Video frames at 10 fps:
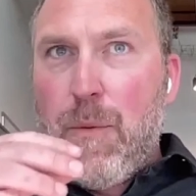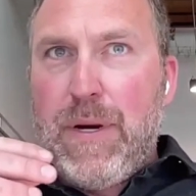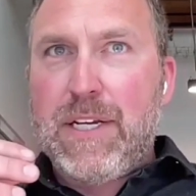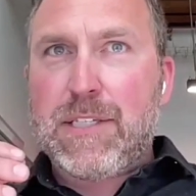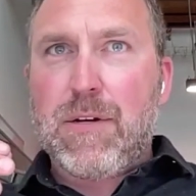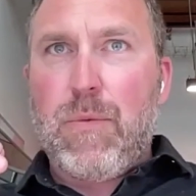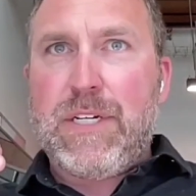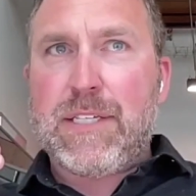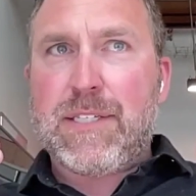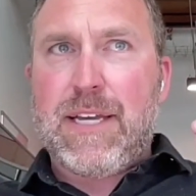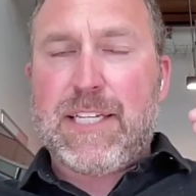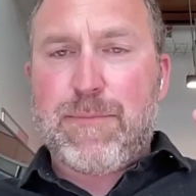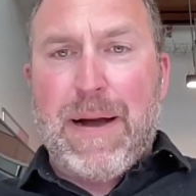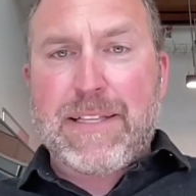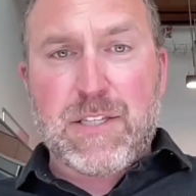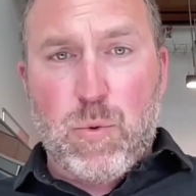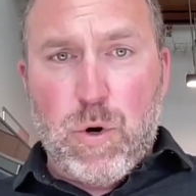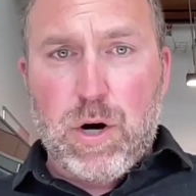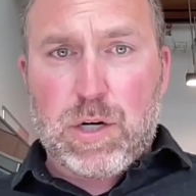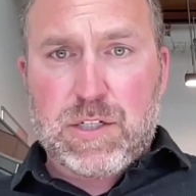And we just expect it to
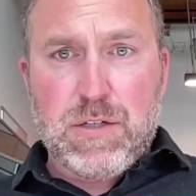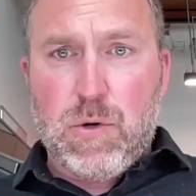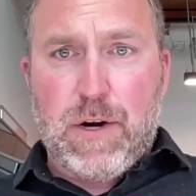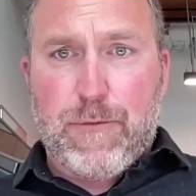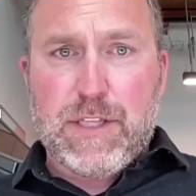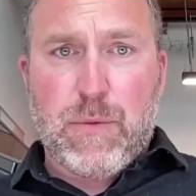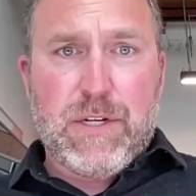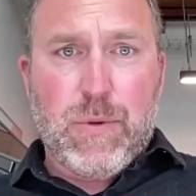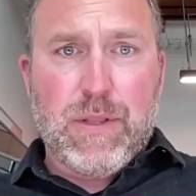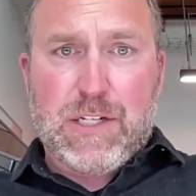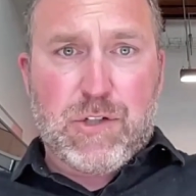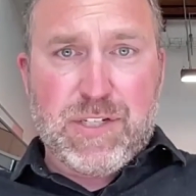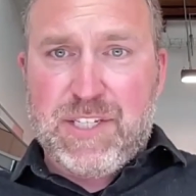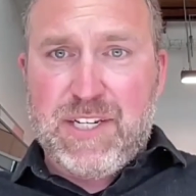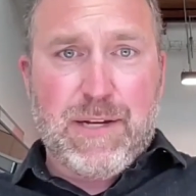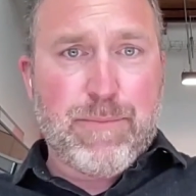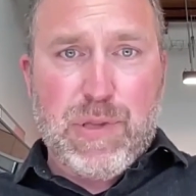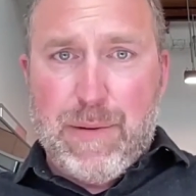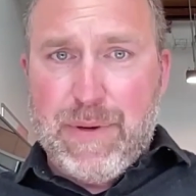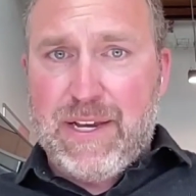work no different than we do electricity and
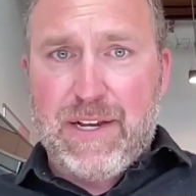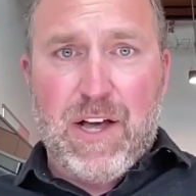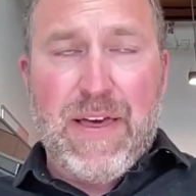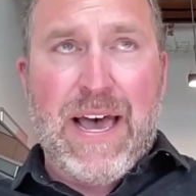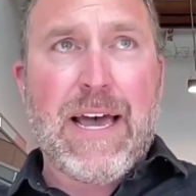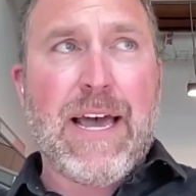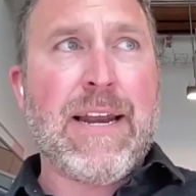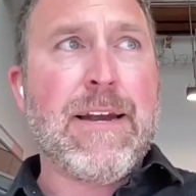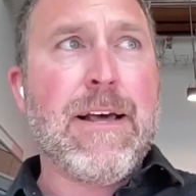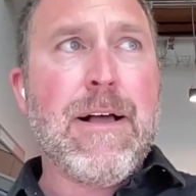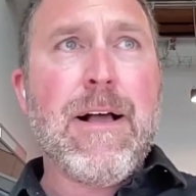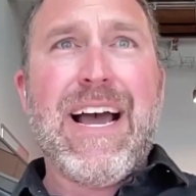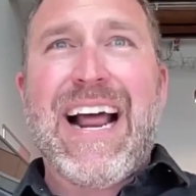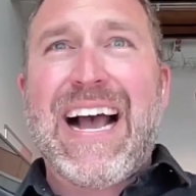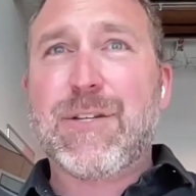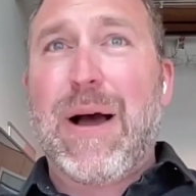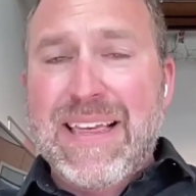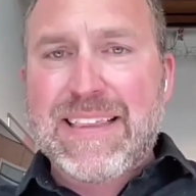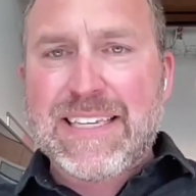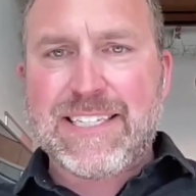plumbing and all that. So I
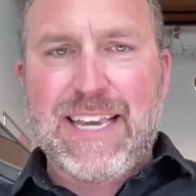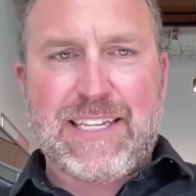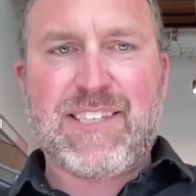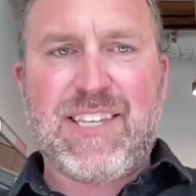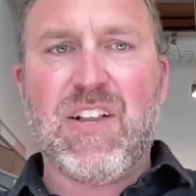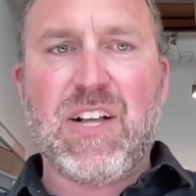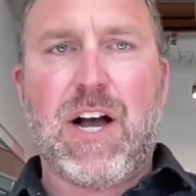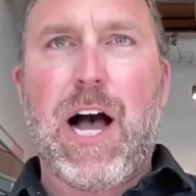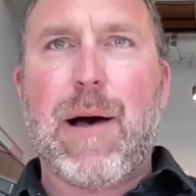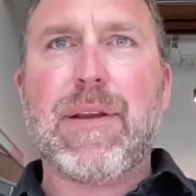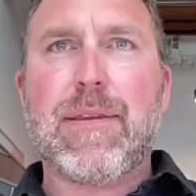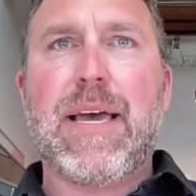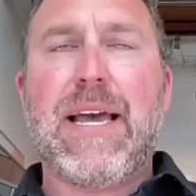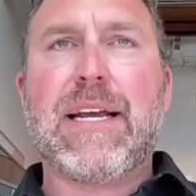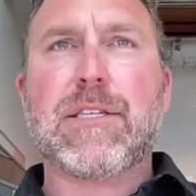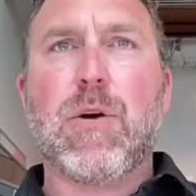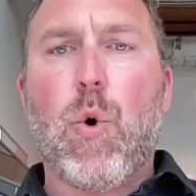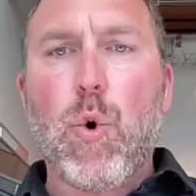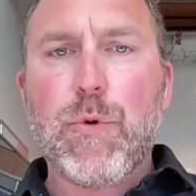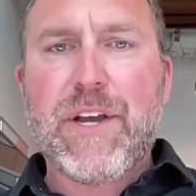think this is like still a common thing, and it's
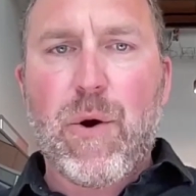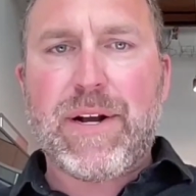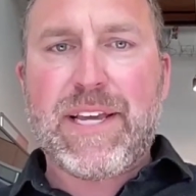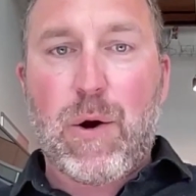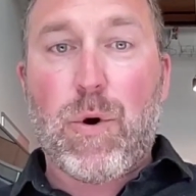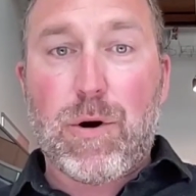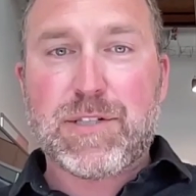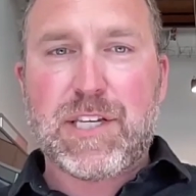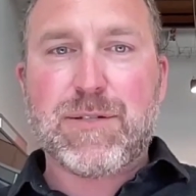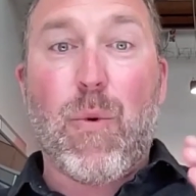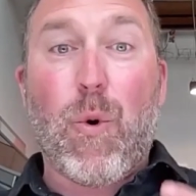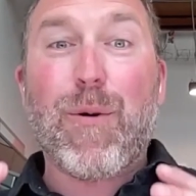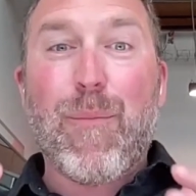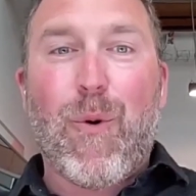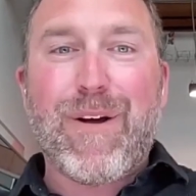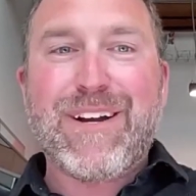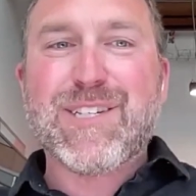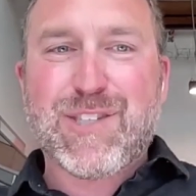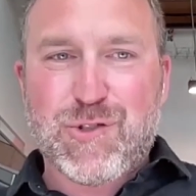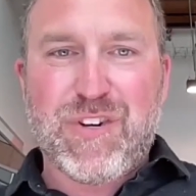only going to get worse as more and more
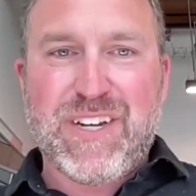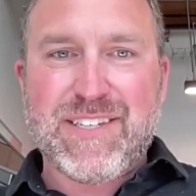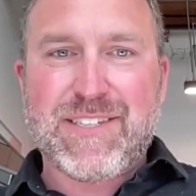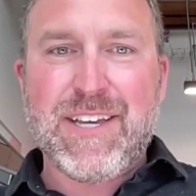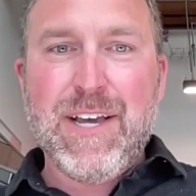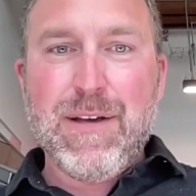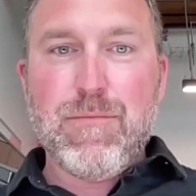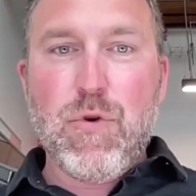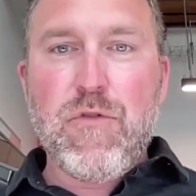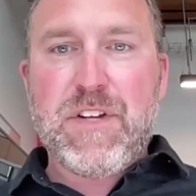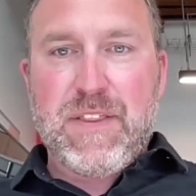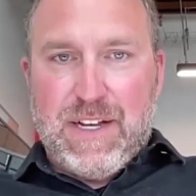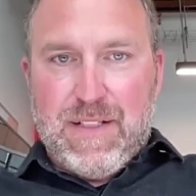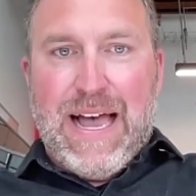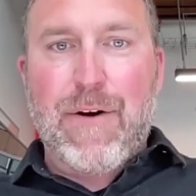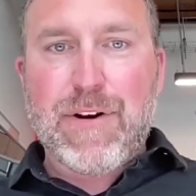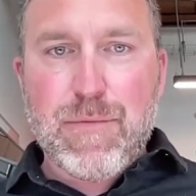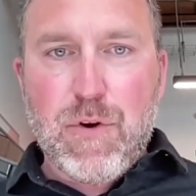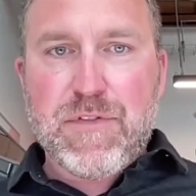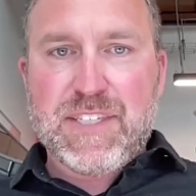industries move to the cloud
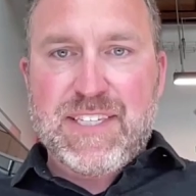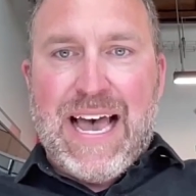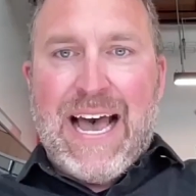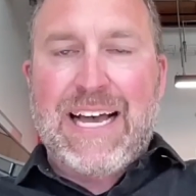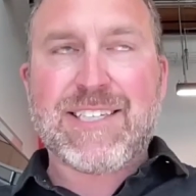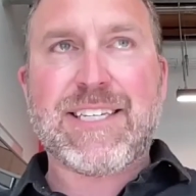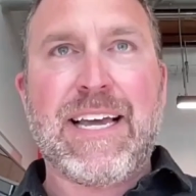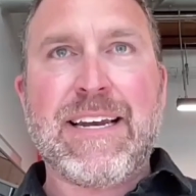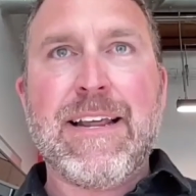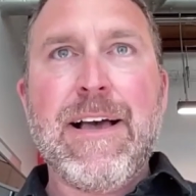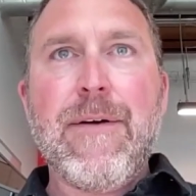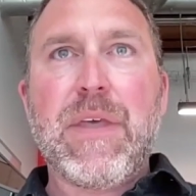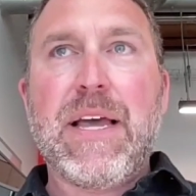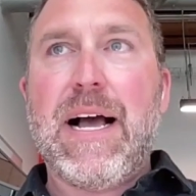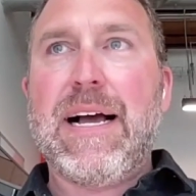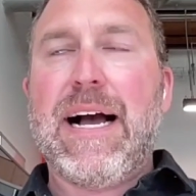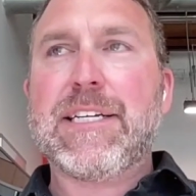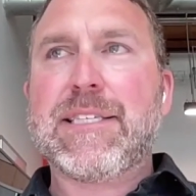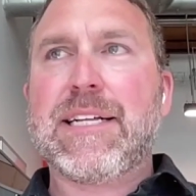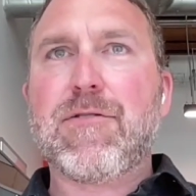and move to SaaS. And I
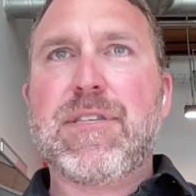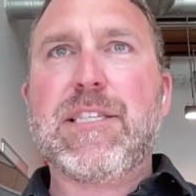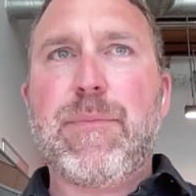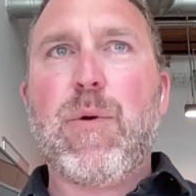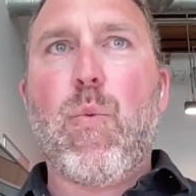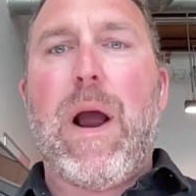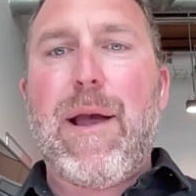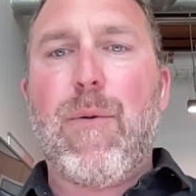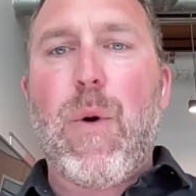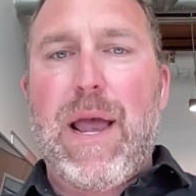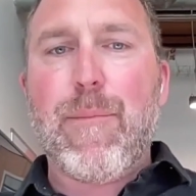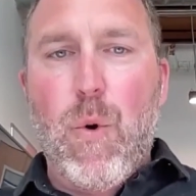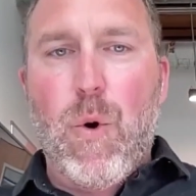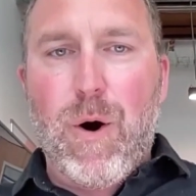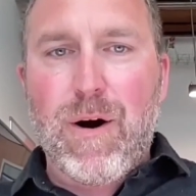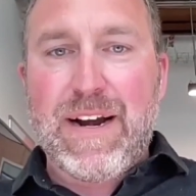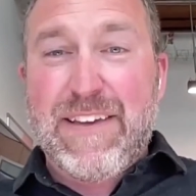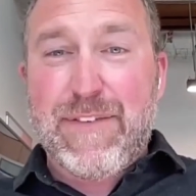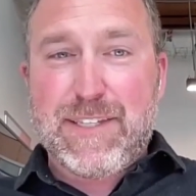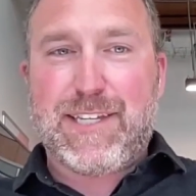just think there needs to be way, way more. And
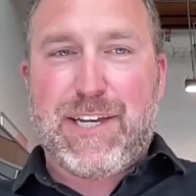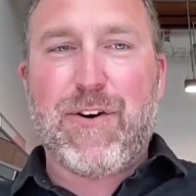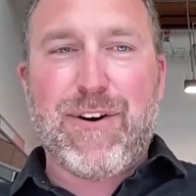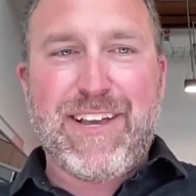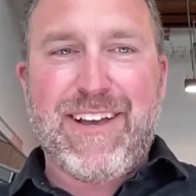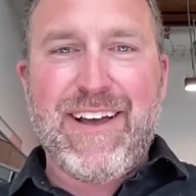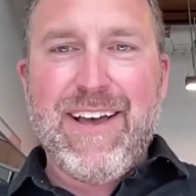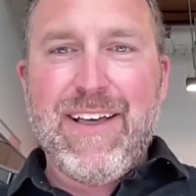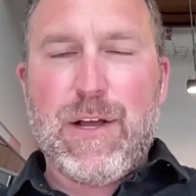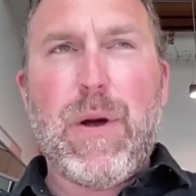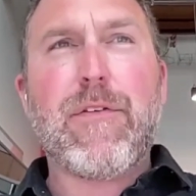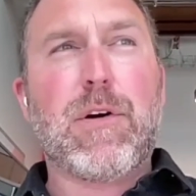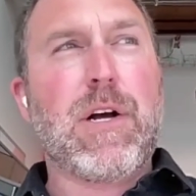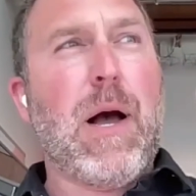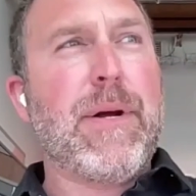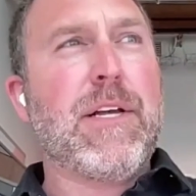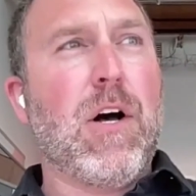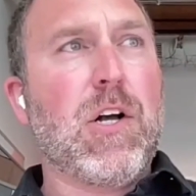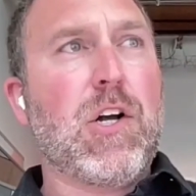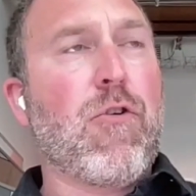even security, like we have a company
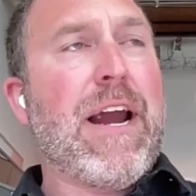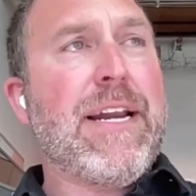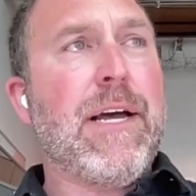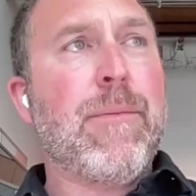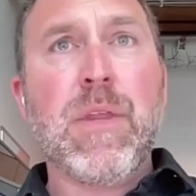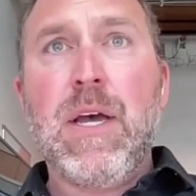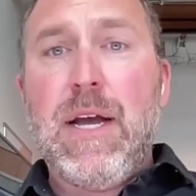called Cranium.